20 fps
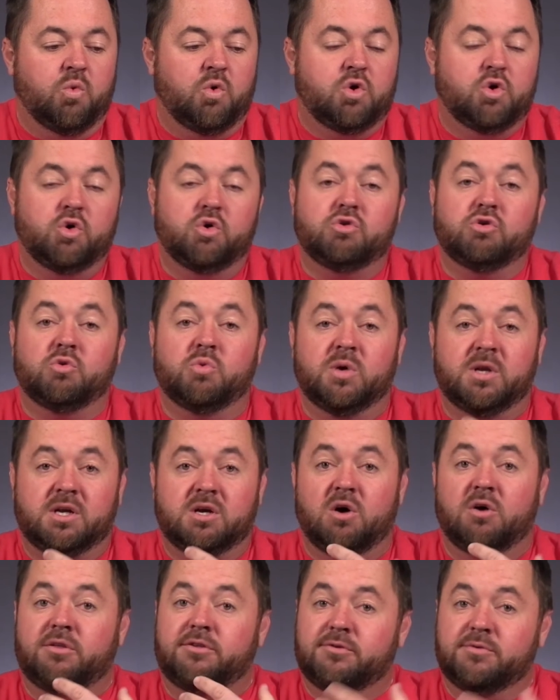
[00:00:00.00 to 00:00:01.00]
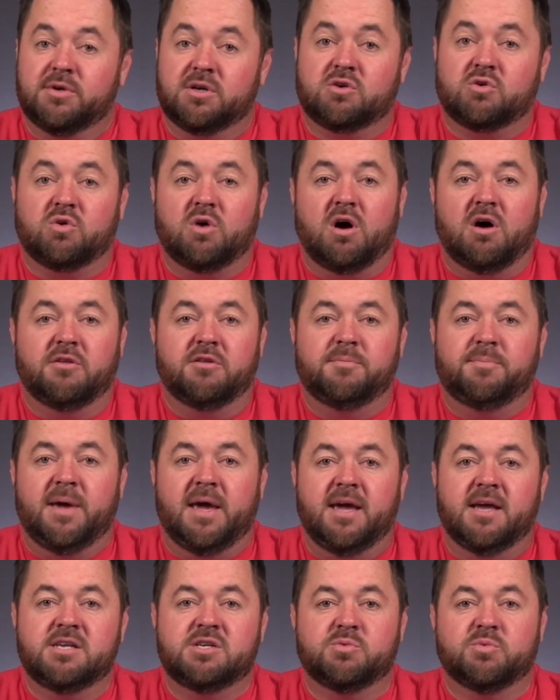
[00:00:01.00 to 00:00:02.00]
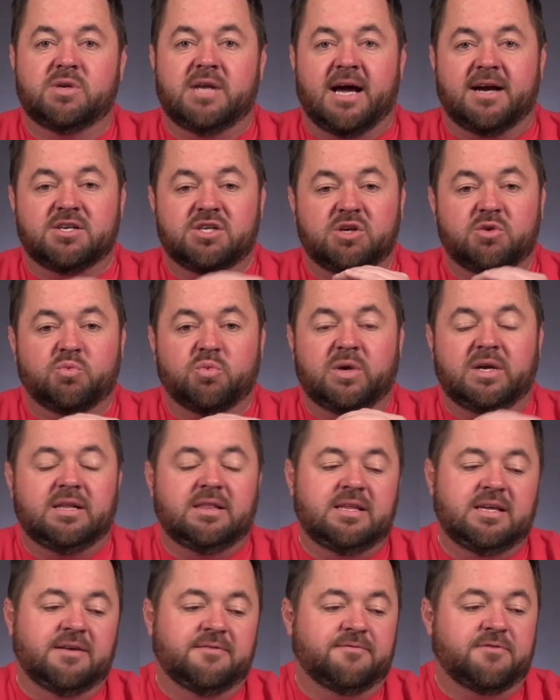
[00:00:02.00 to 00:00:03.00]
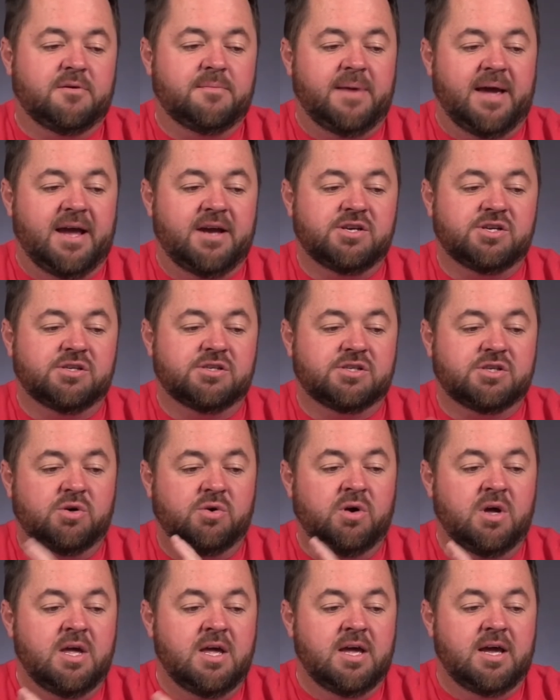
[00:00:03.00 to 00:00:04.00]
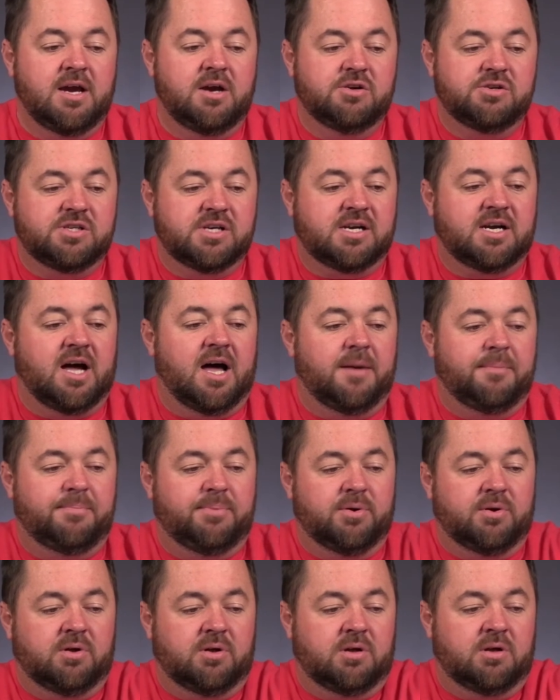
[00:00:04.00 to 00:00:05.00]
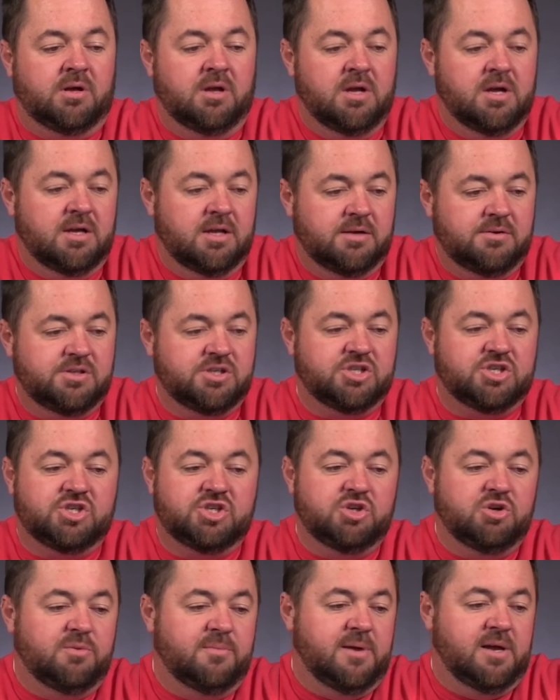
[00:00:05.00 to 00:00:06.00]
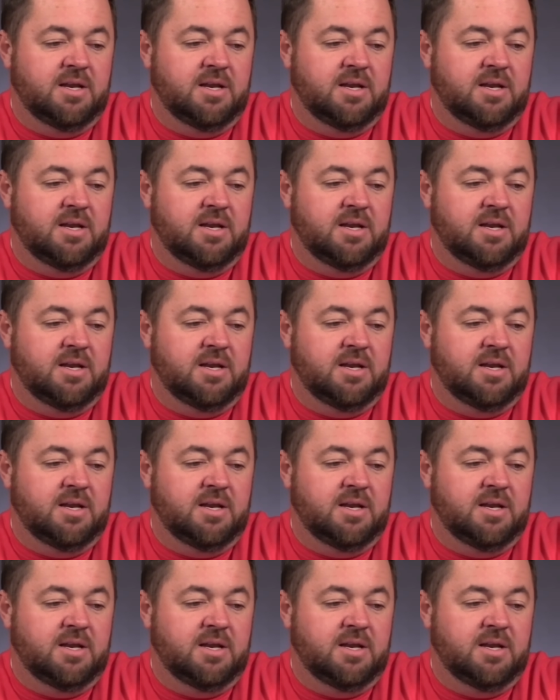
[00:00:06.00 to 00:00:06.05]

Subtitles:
Google would go through and crawl the page and would actually read the information. So here's a couple, let me just zoom